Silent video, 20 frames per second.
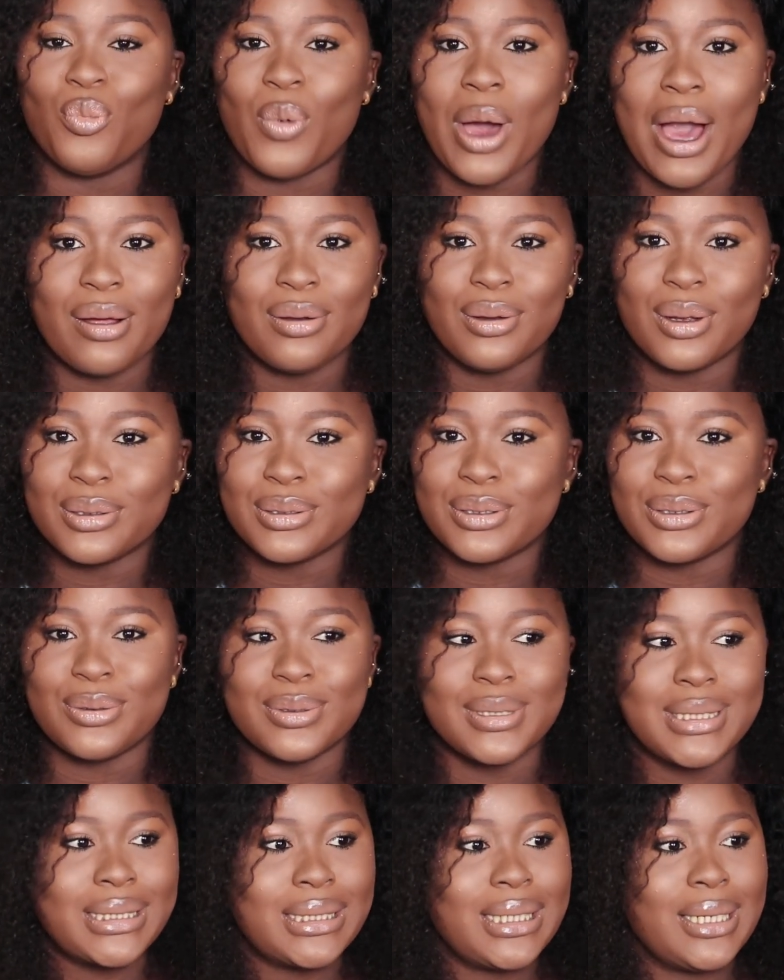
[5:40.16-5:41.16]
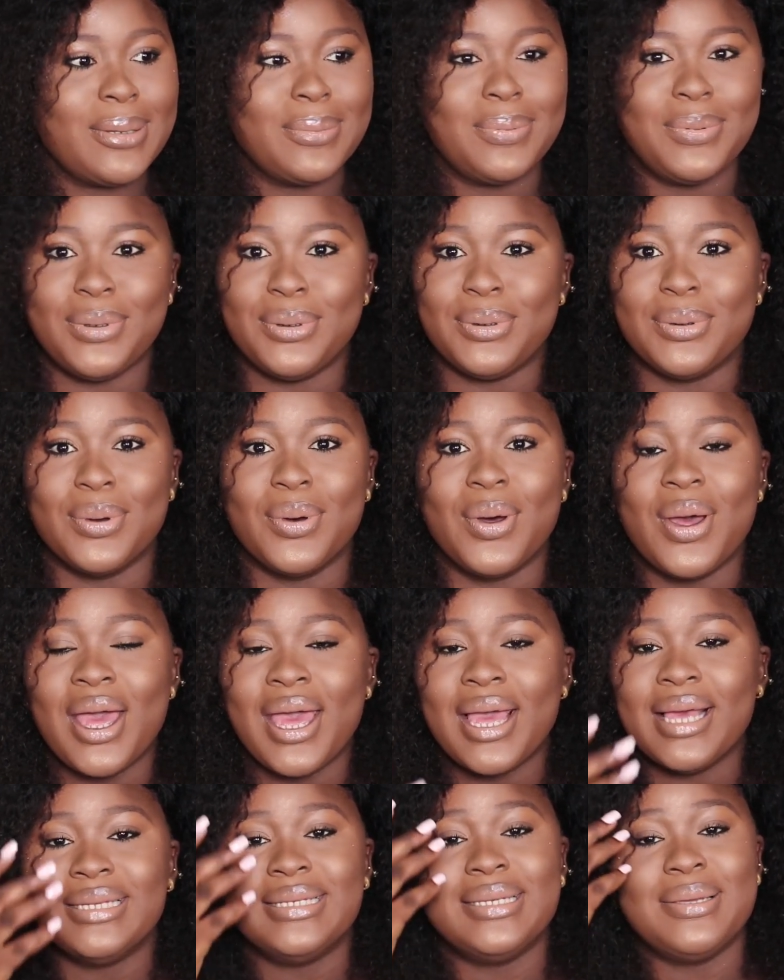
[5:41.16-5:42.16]
How long do you sleep? You know,
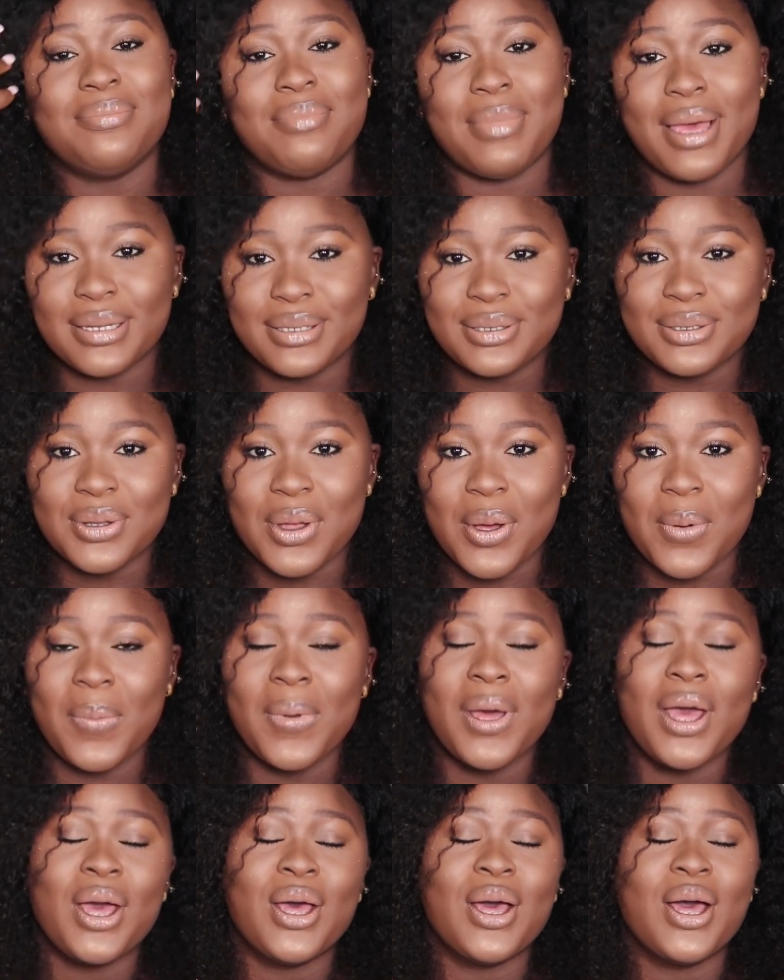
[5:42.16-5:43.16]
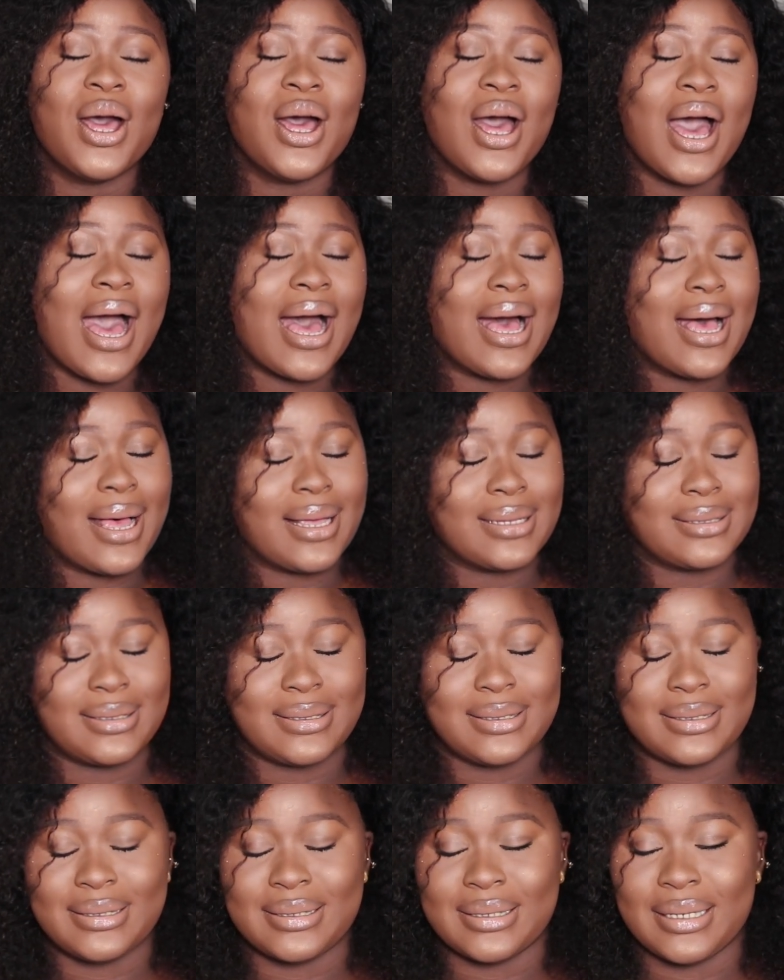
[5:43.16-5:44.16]
is it messed up?
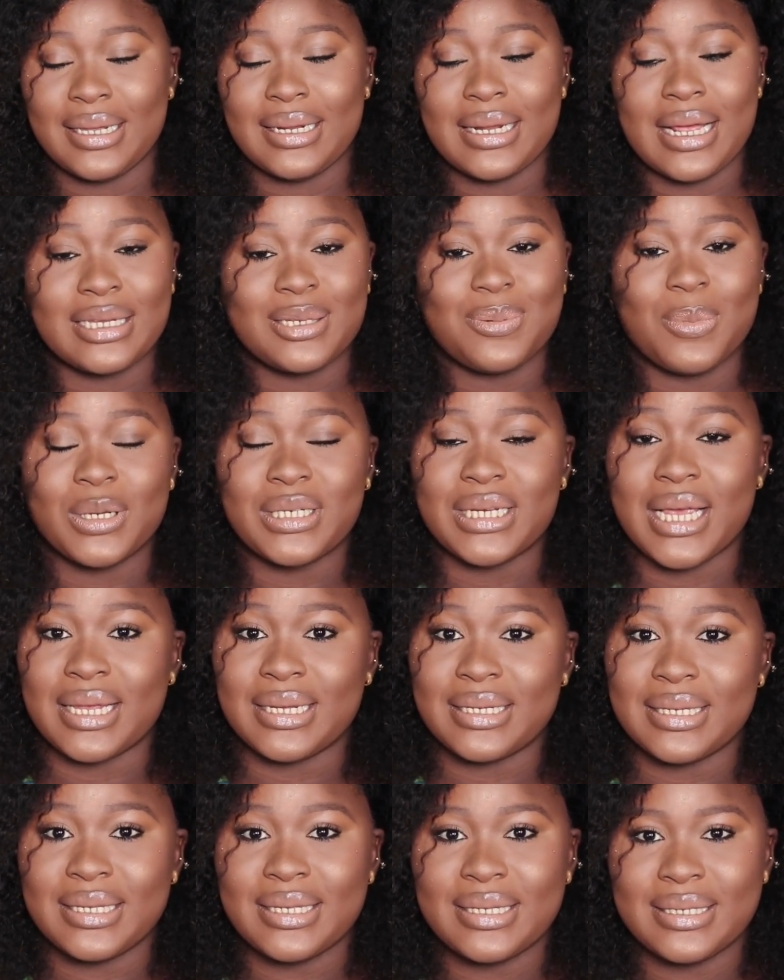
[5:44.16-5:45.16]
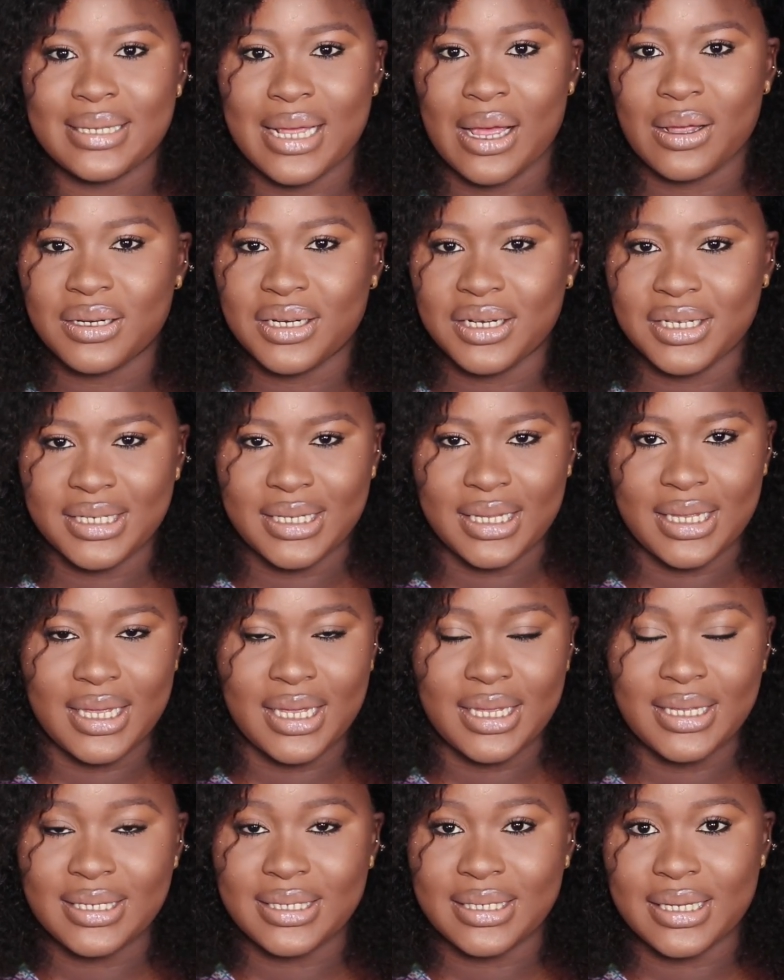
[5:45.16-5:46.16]
As much as this sound is
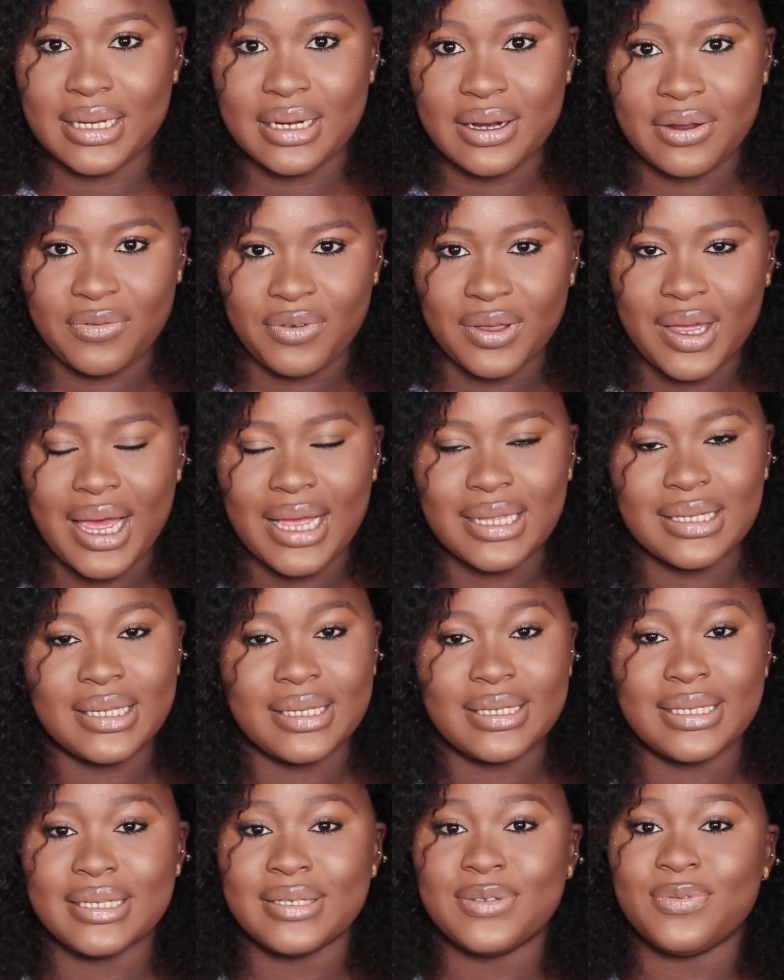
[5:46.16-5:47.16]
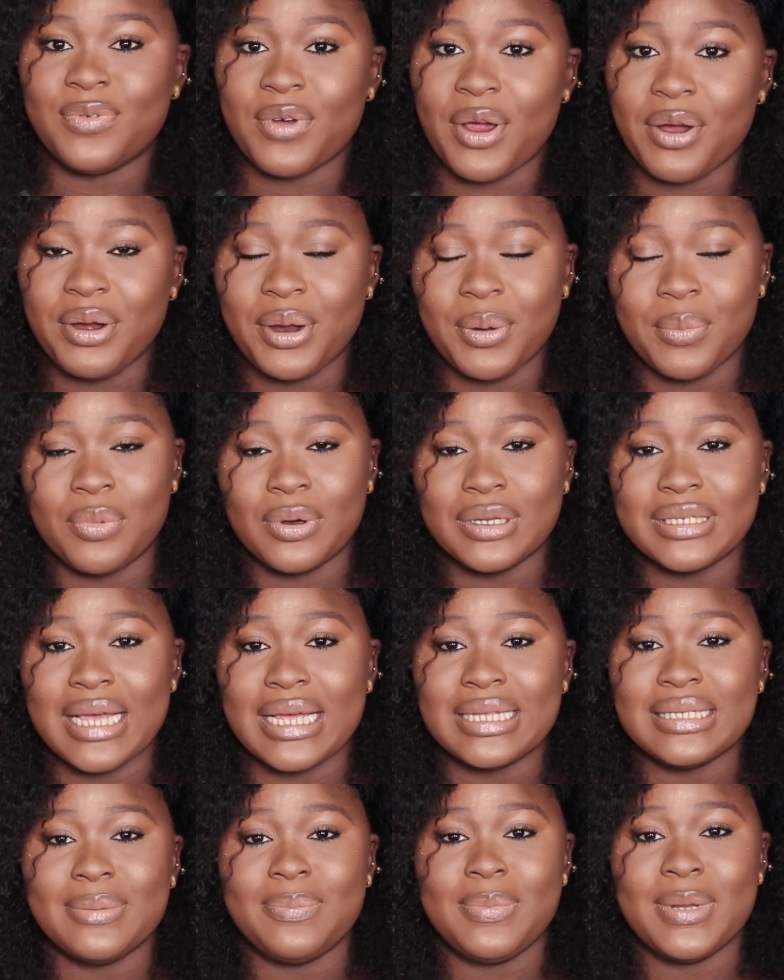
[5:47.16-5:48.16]
insignificant, it is very
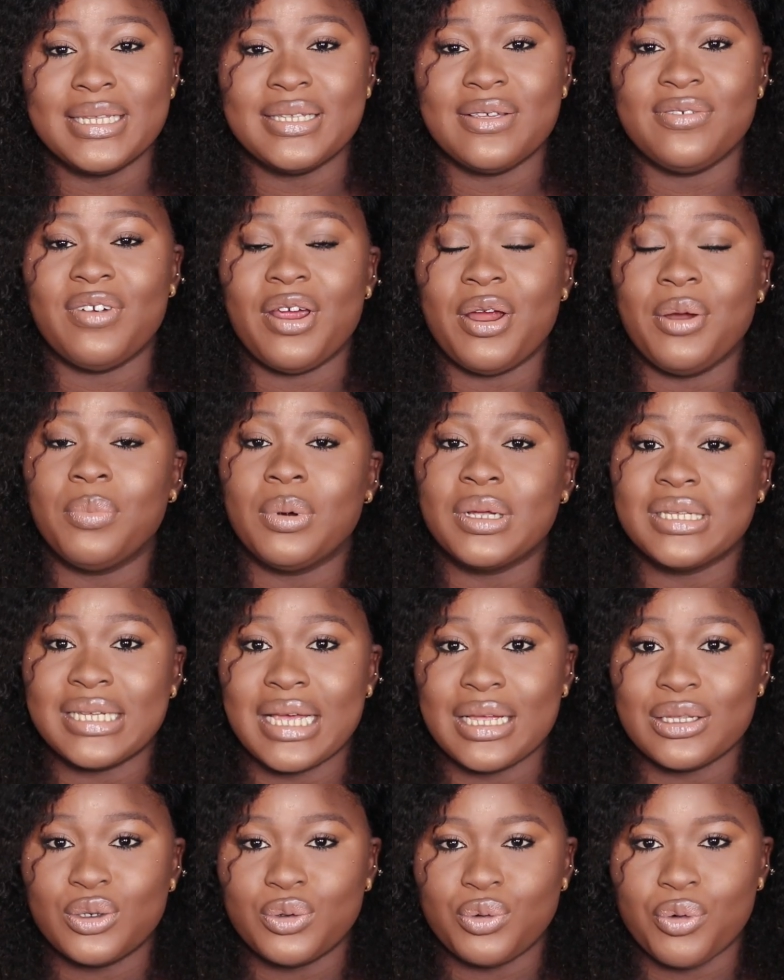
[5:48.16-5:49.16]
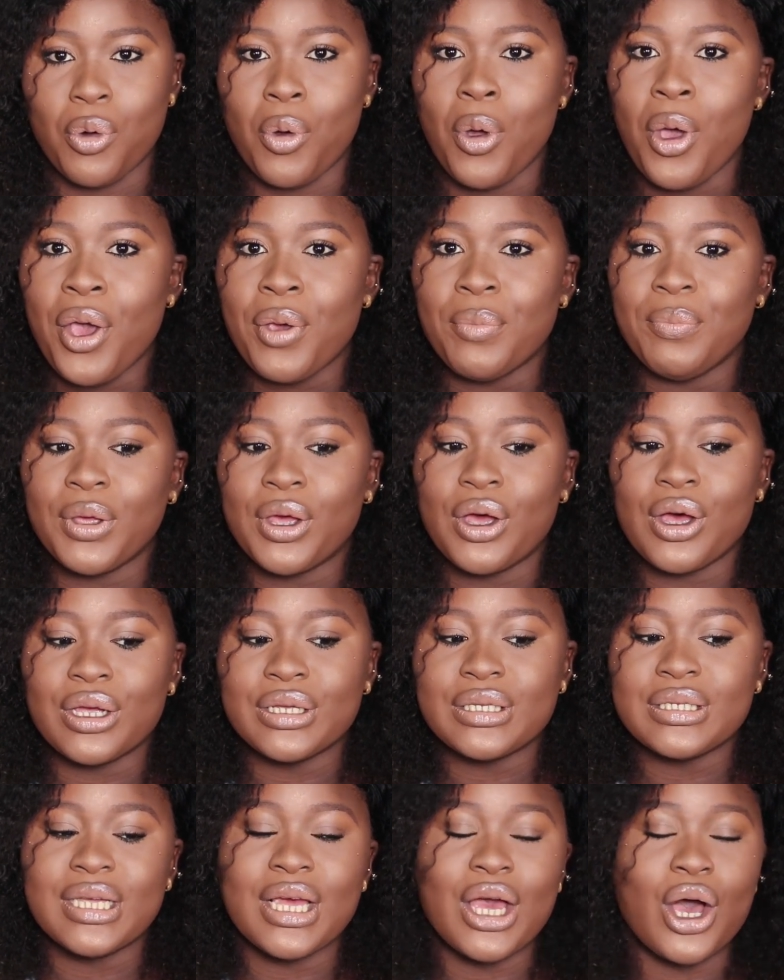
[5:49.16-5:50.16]
important. It plays a very important role
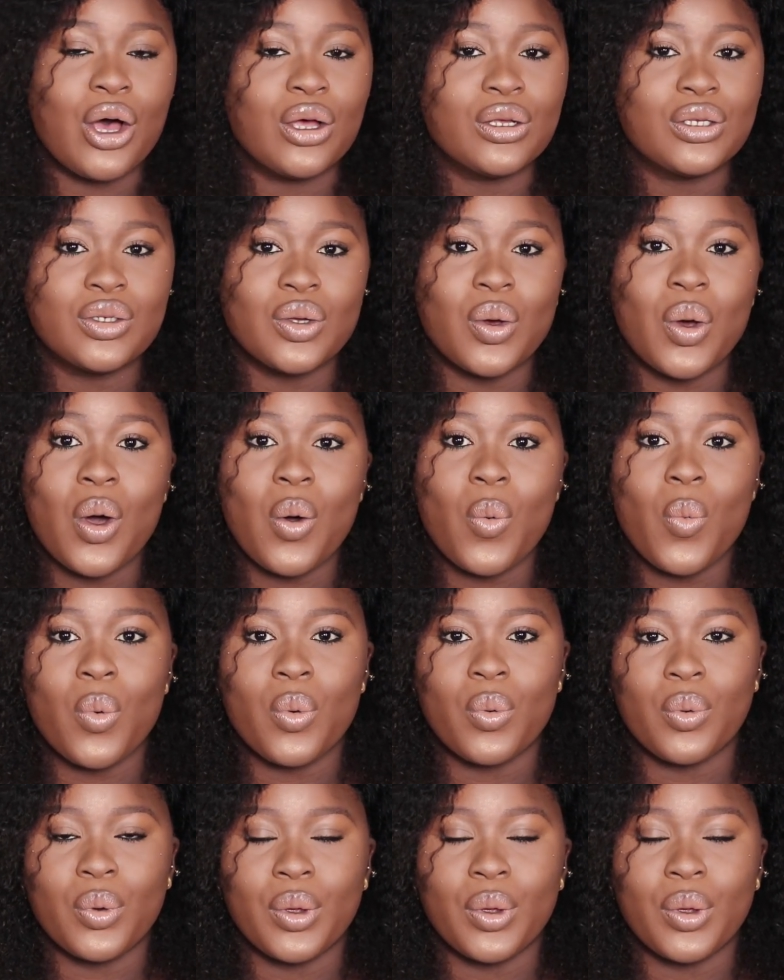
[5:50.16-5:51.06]
because it also